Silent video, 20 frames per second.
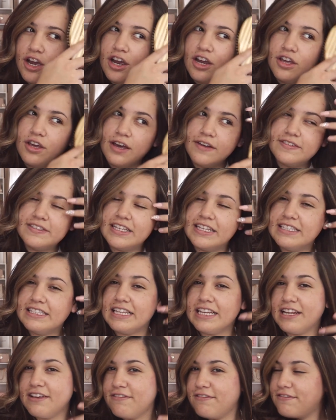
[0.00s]
or you have
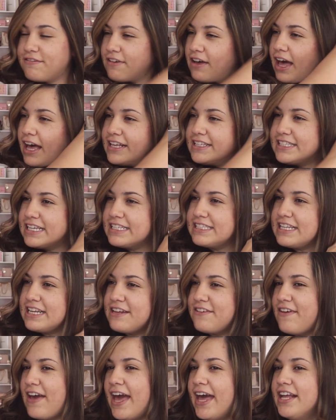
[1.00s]
a
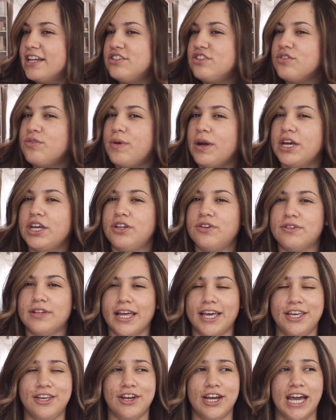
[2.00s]
sensitive head to where you don't
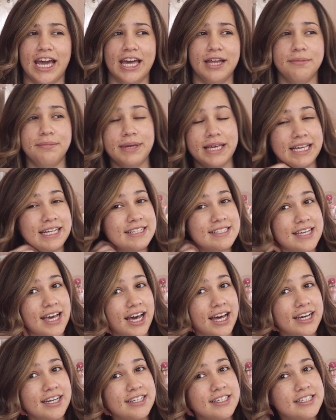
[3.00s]
like your head being
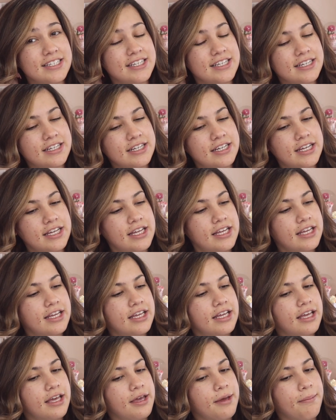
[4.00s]
tugged,
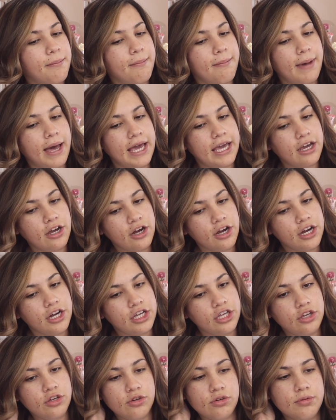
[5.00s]
it might hurt
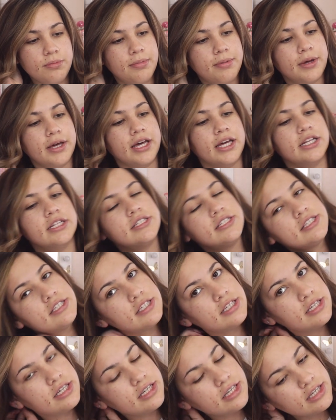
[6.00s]
you,
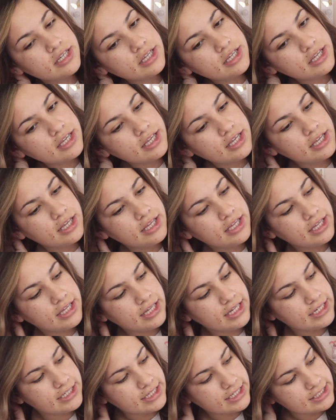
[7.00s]
but
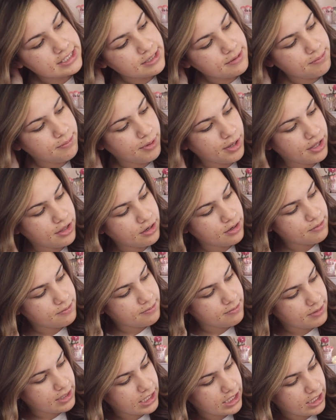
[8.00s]
it doesn't bother
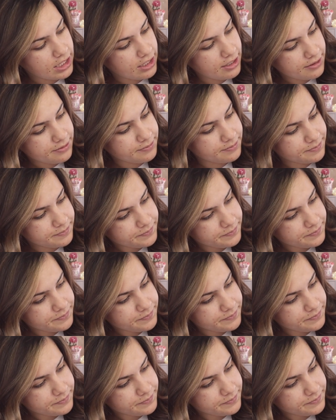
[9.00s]
me.